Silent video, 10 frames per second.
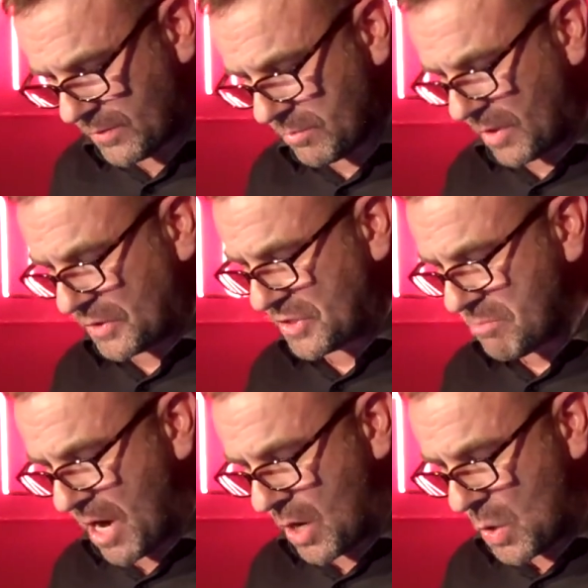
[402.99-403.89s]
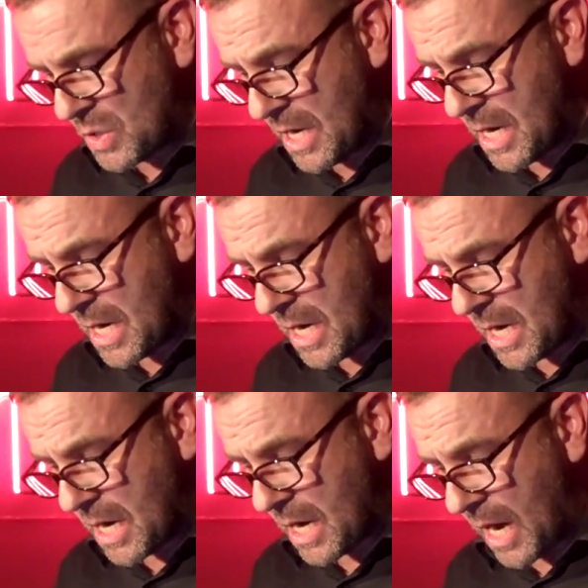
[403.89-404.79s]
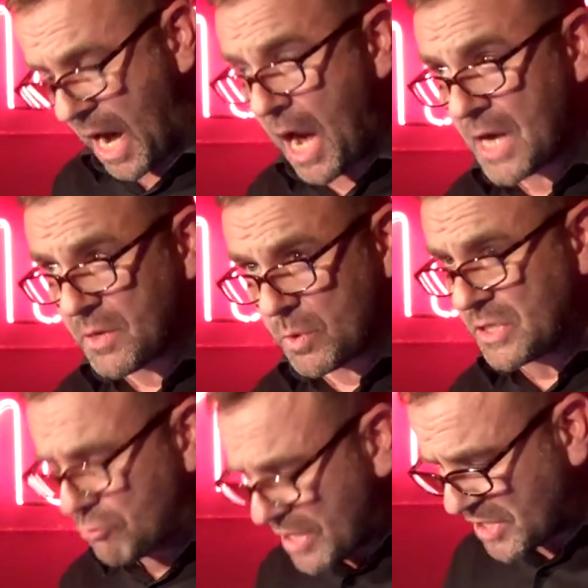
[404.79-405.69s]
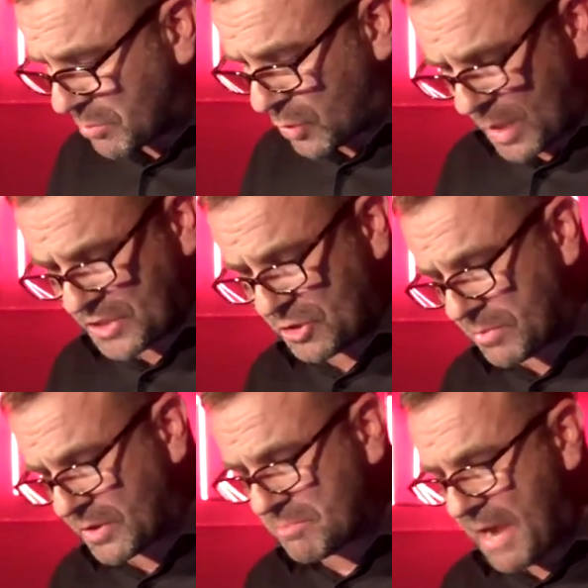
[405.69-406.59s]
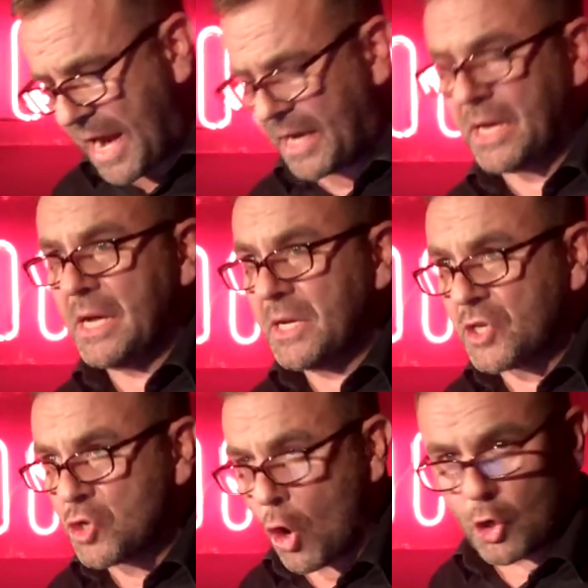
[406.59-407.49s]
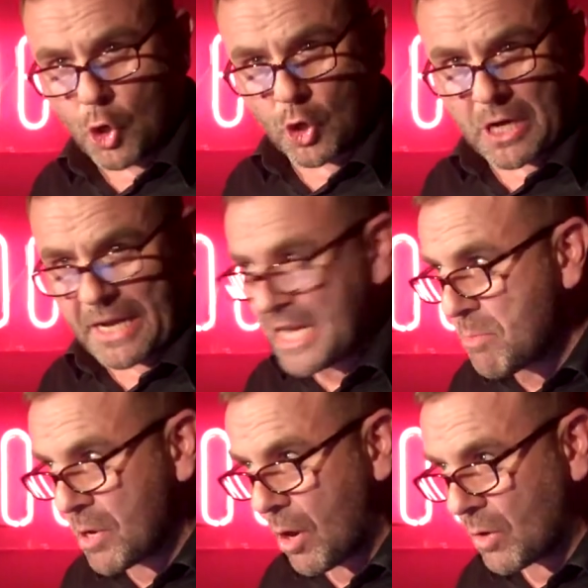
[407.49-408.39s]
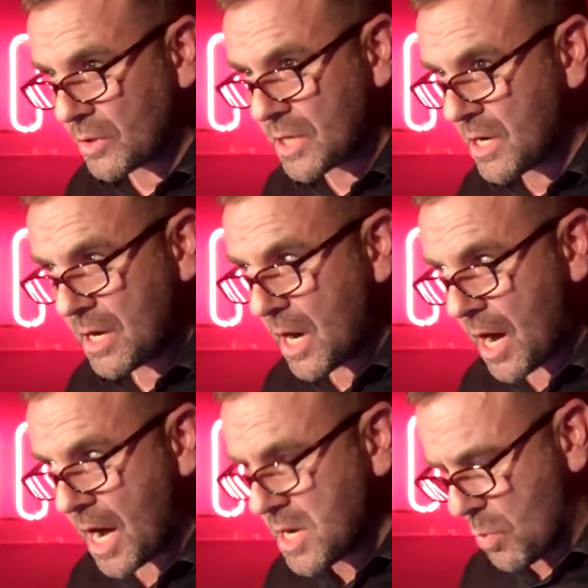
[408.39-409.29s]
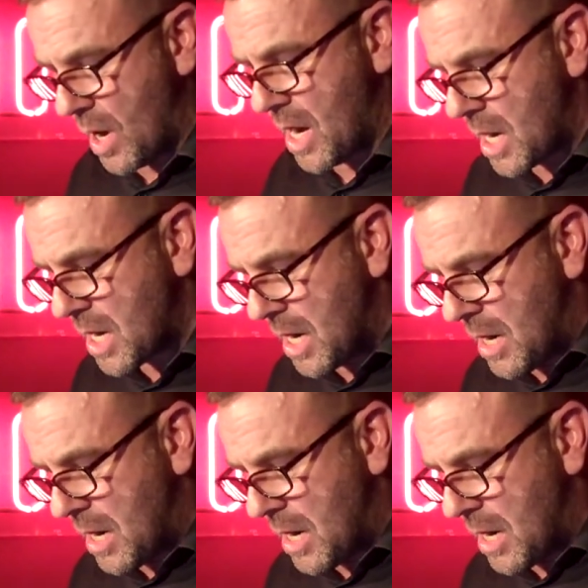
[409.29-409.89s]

the monster bellowed. And it was a reasonable question, because Mac did not look like he belonged anywhere.